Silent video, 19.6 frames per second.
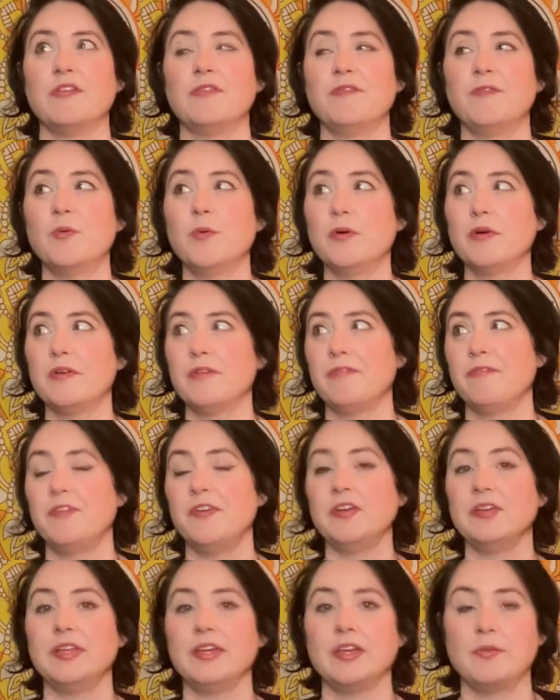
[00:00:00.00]
for
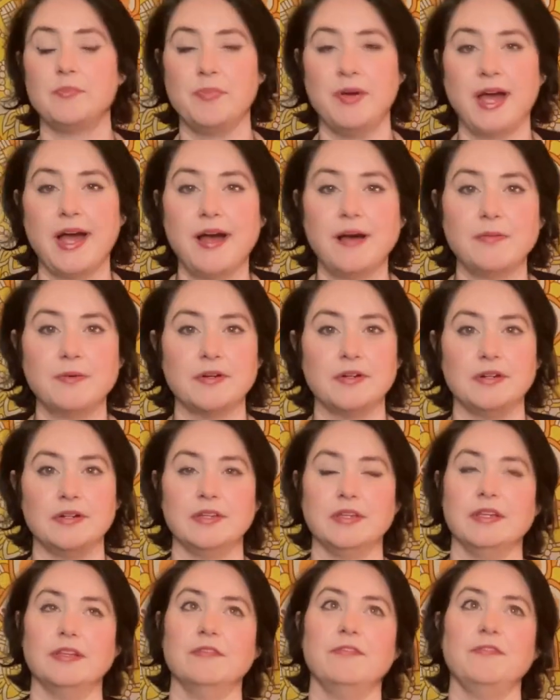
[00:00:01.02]
feeling empowered
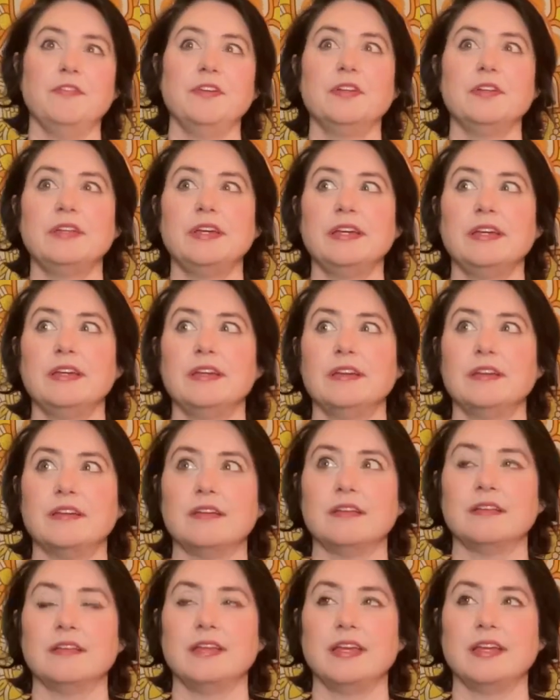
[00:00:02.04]
and feeling
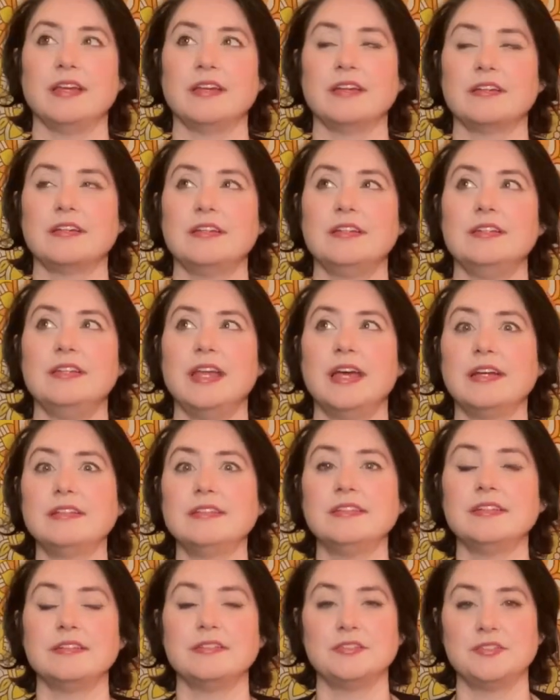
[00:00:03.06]
like
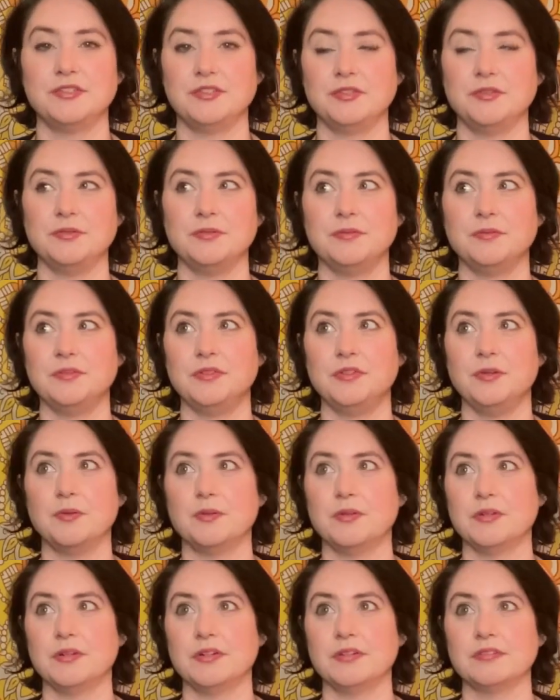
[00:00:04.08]
connecting to
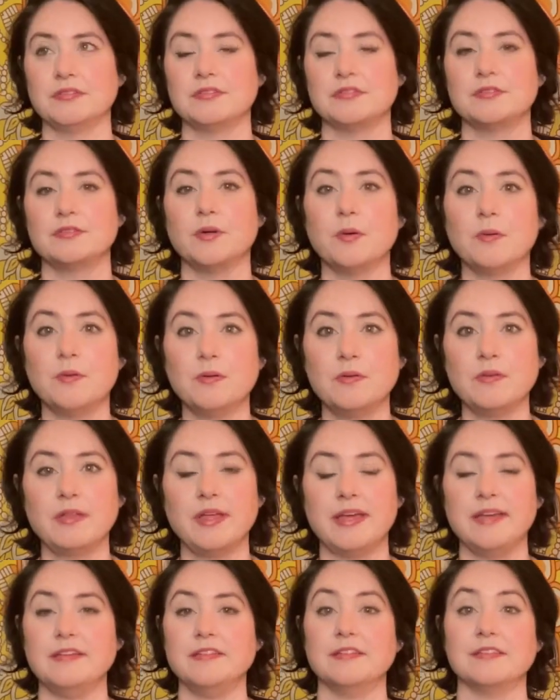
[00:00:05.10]
your soul
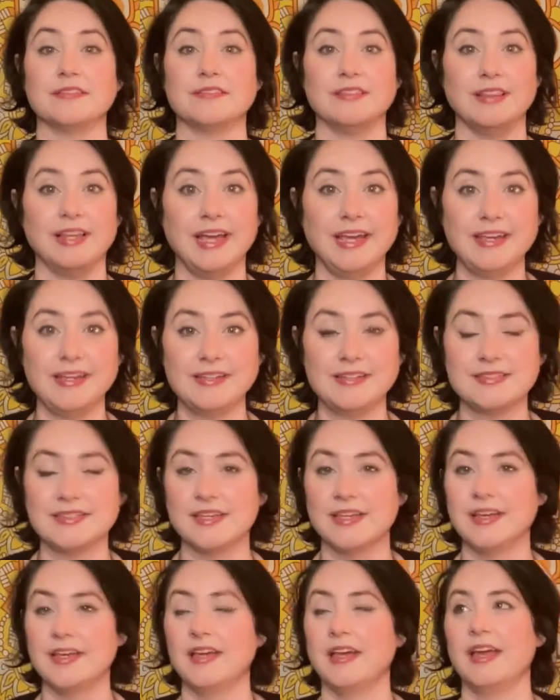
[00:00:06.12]
and your light,
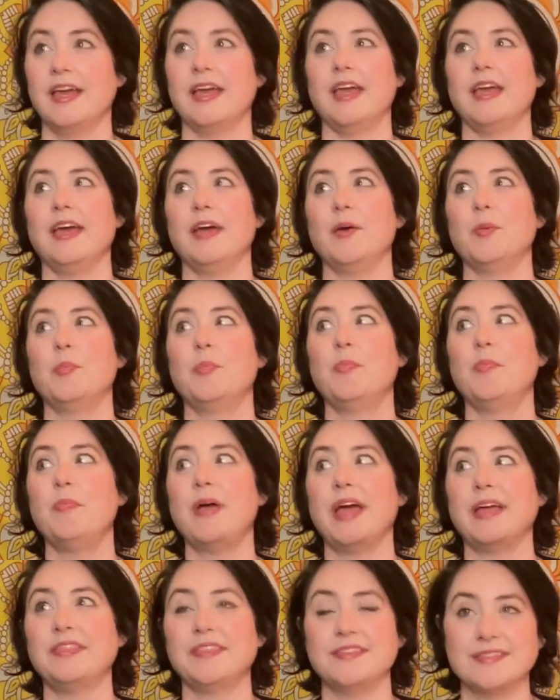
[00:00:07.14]

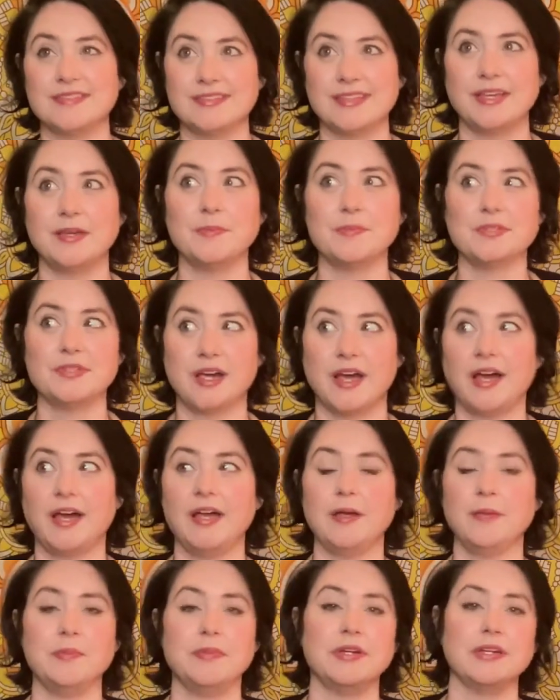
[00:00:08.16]
at the same
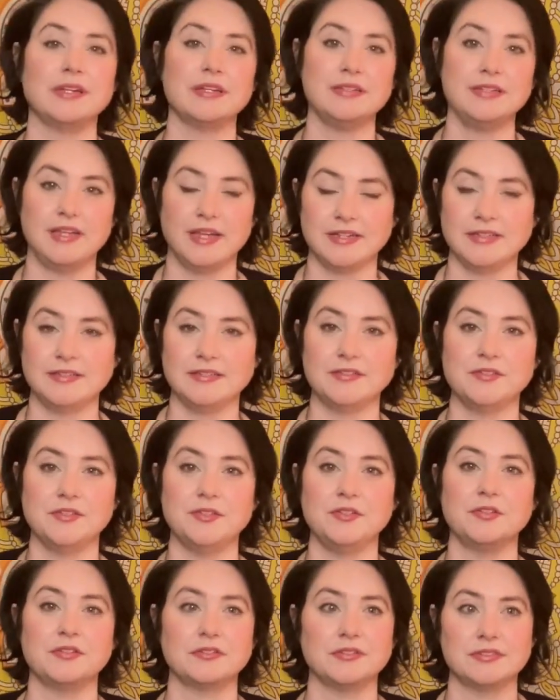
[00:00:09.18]
time connecting to
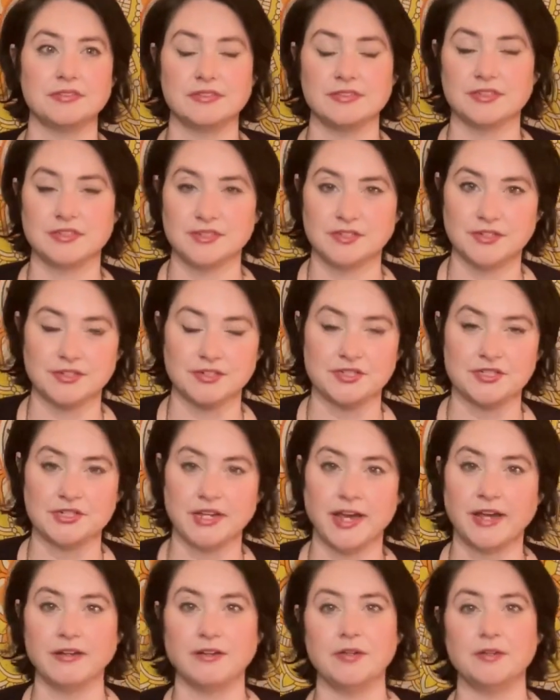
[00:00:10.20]
your
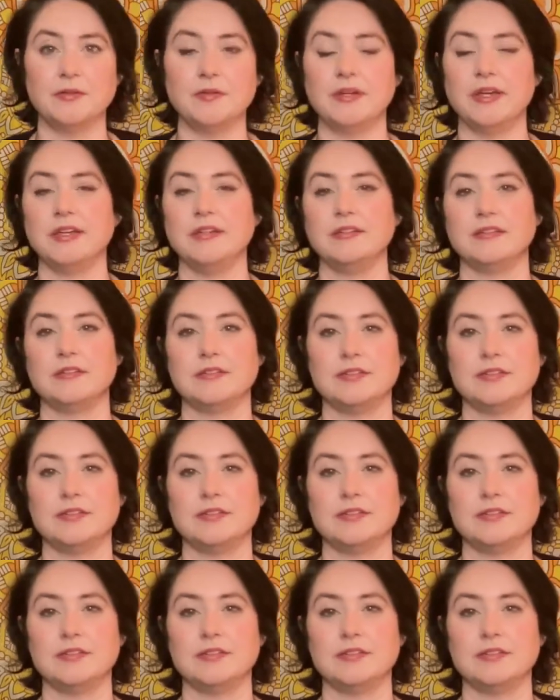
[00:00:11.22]
shadow and your